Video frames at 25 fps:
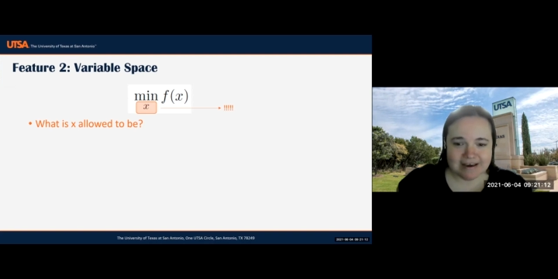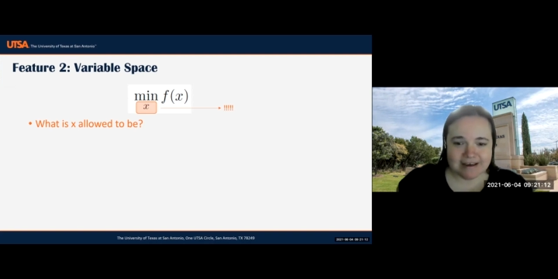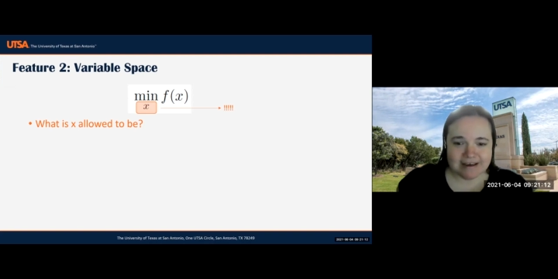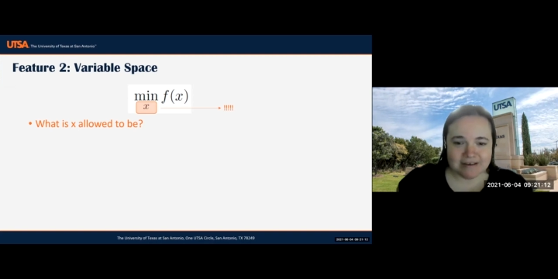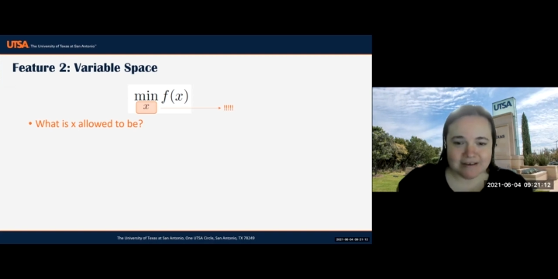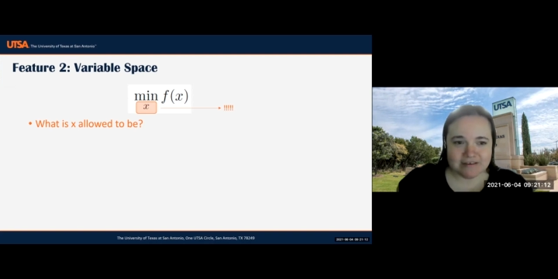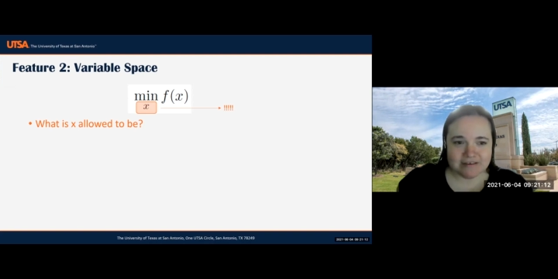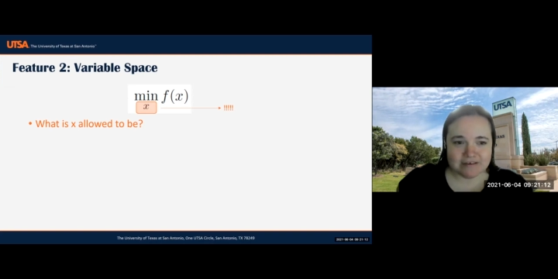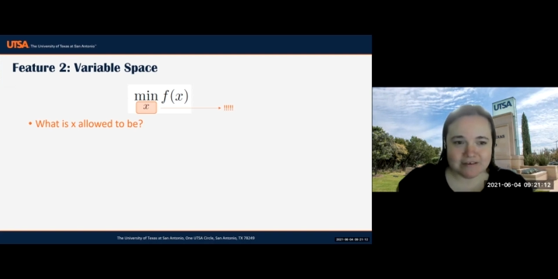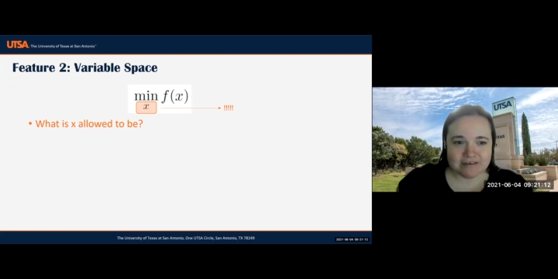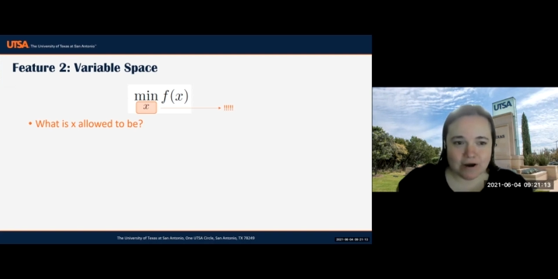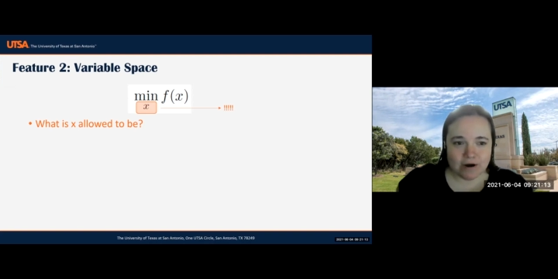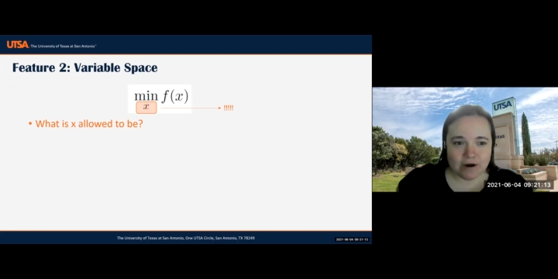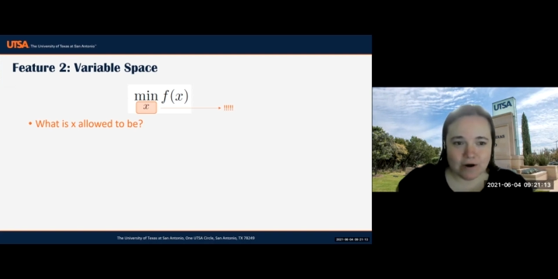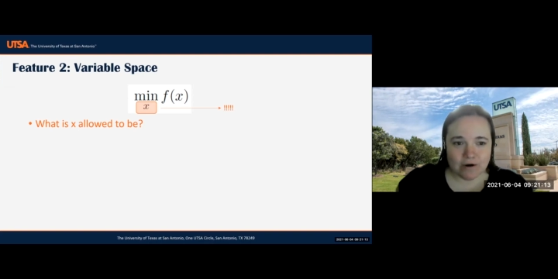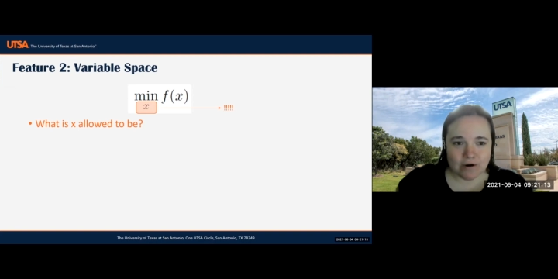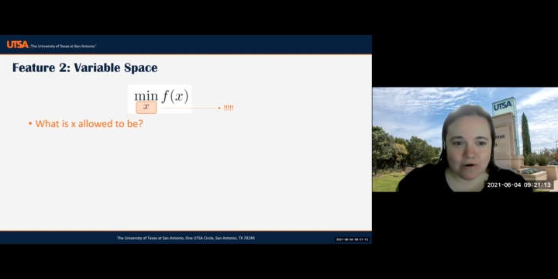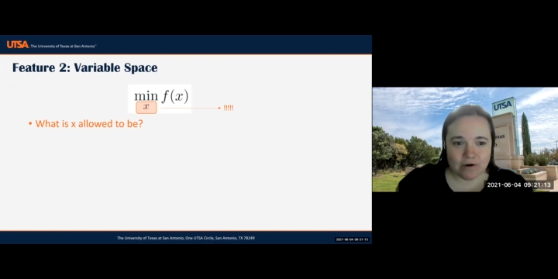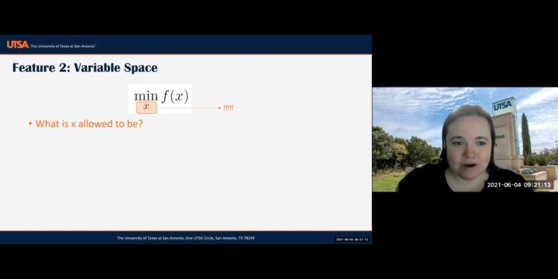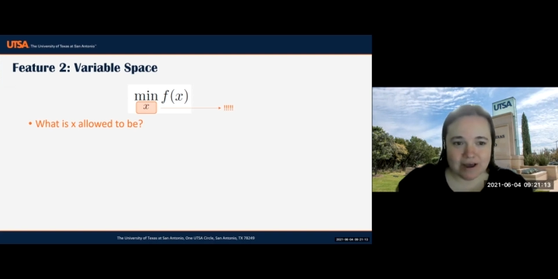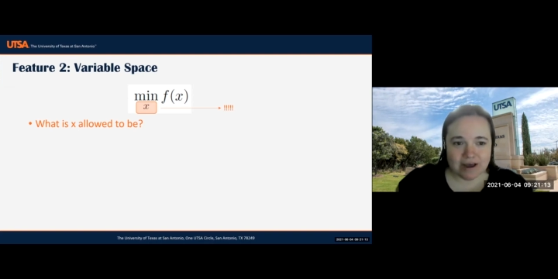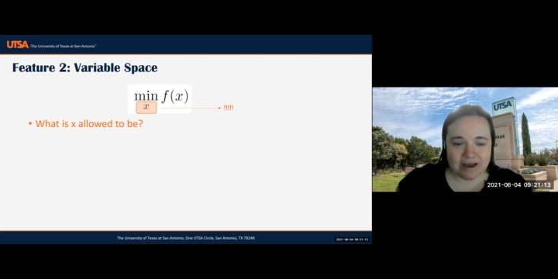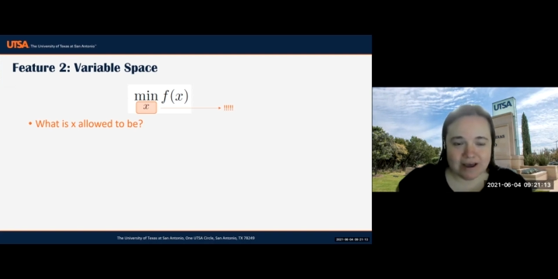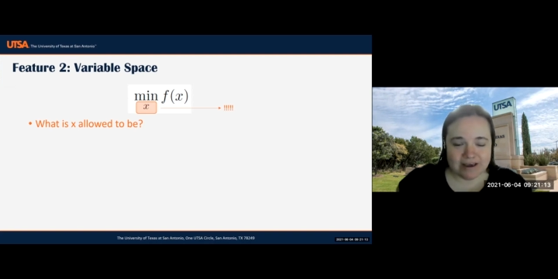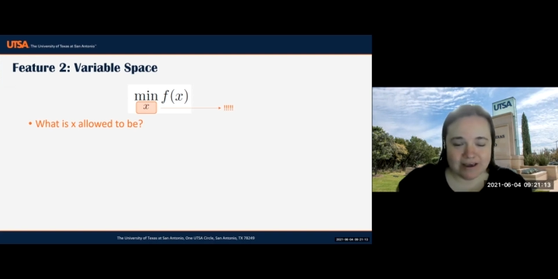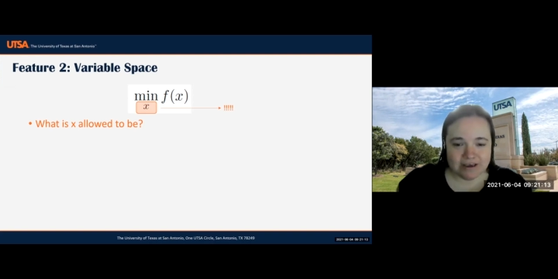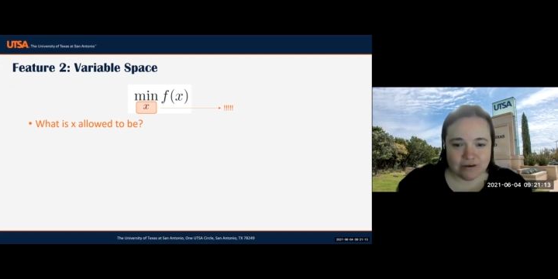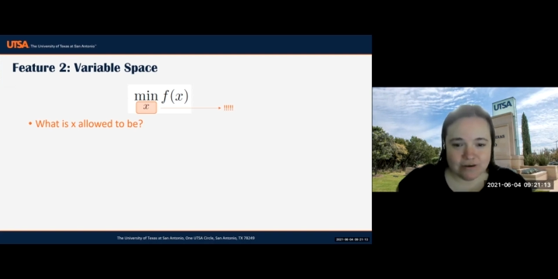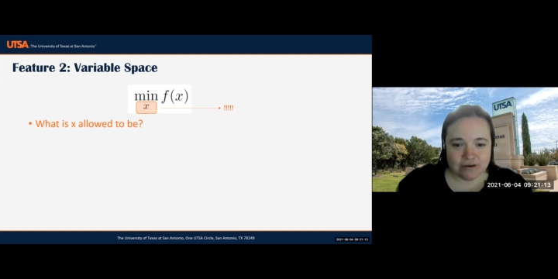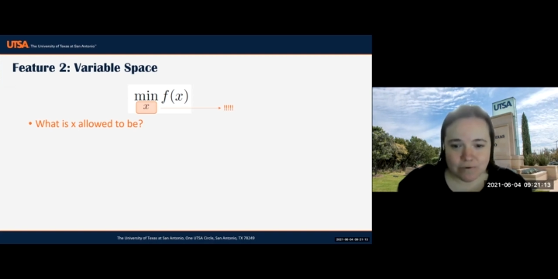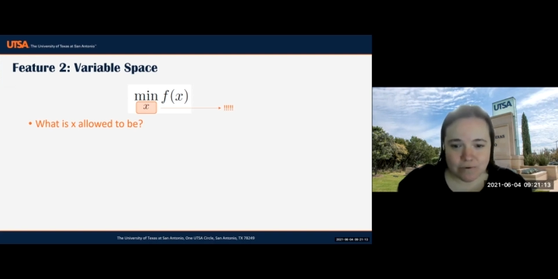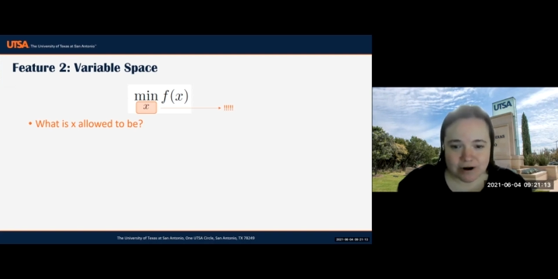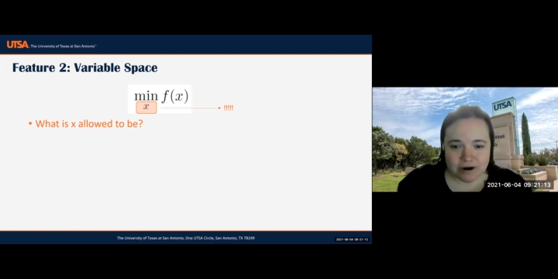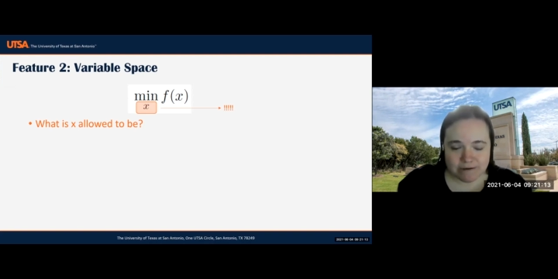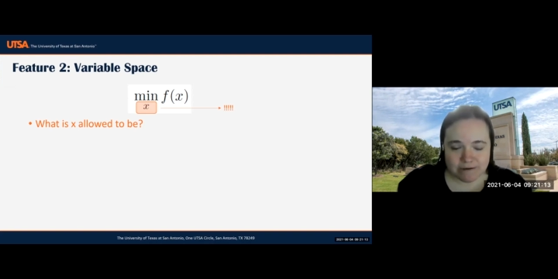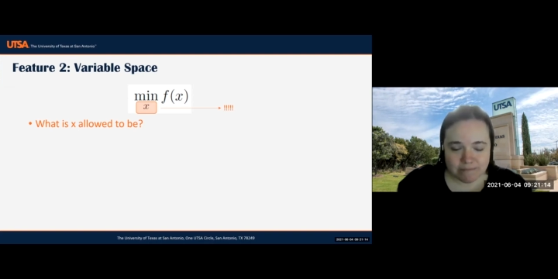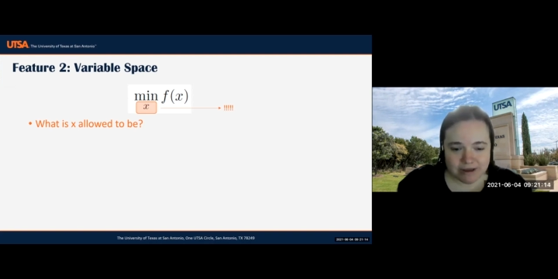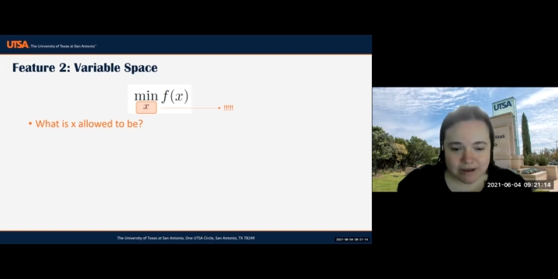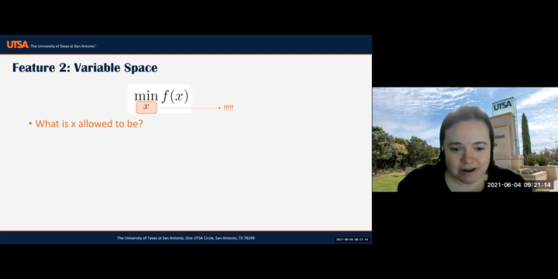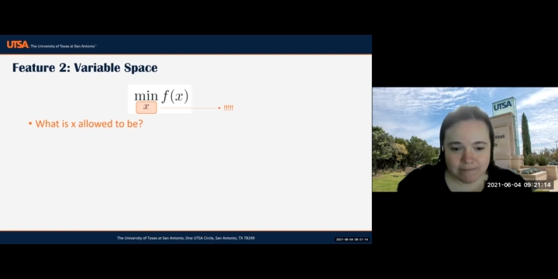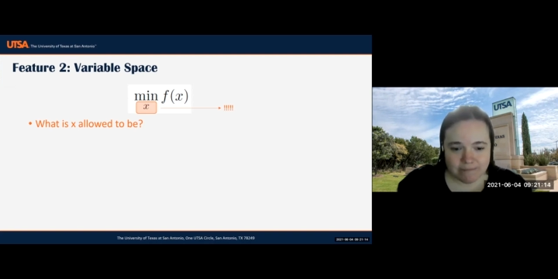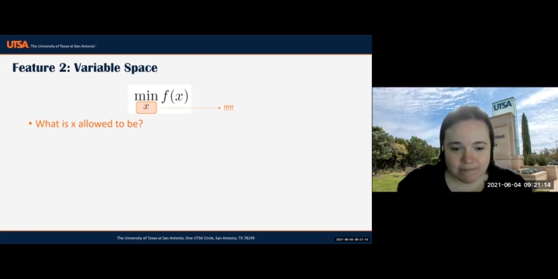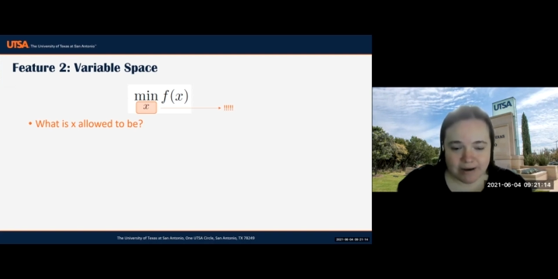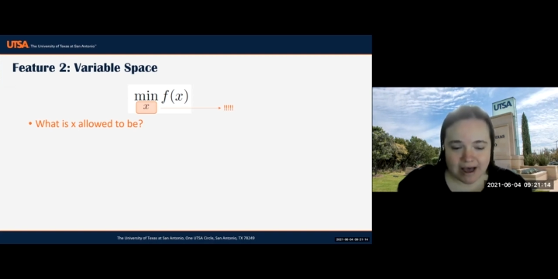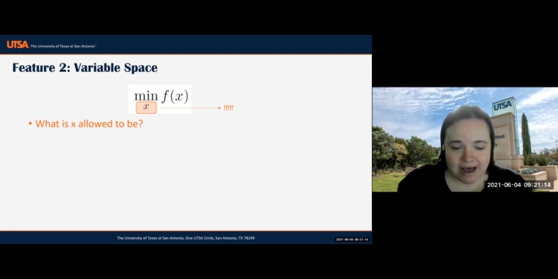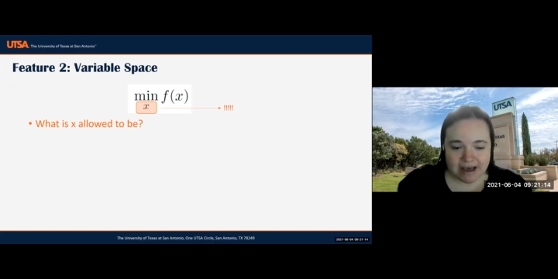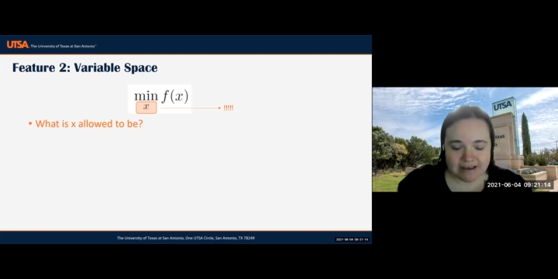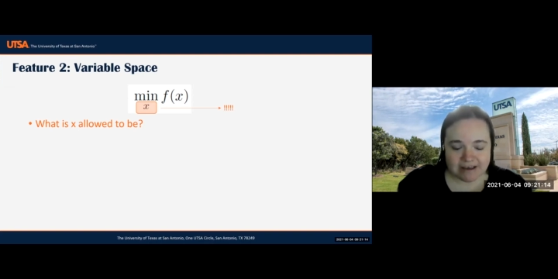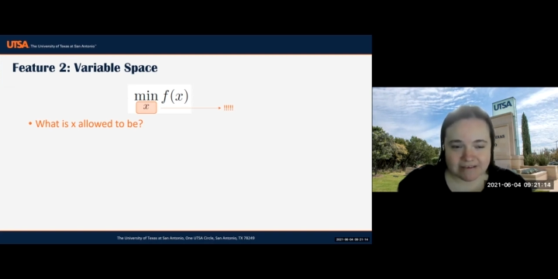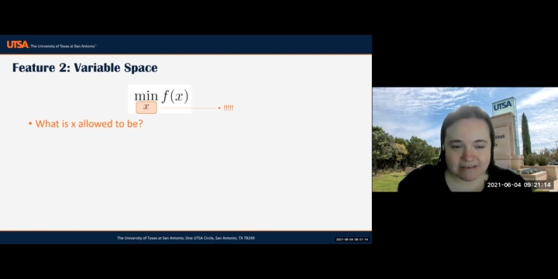So you want to
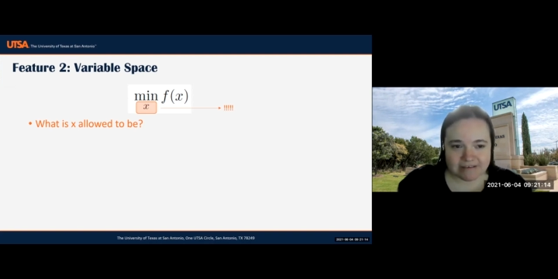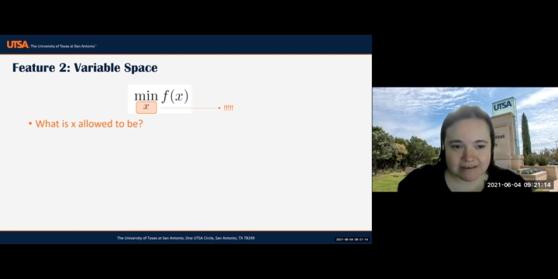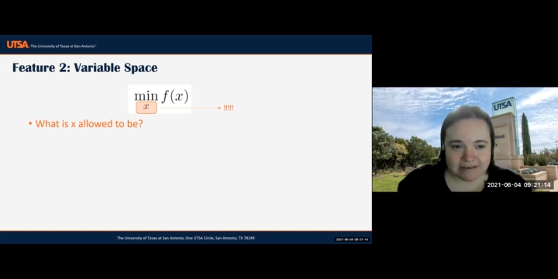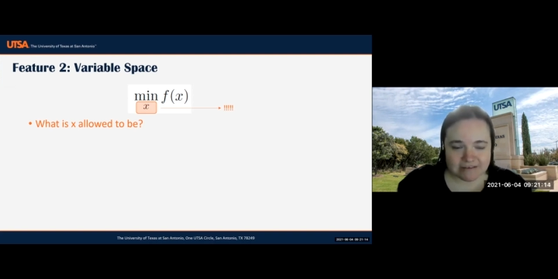minimize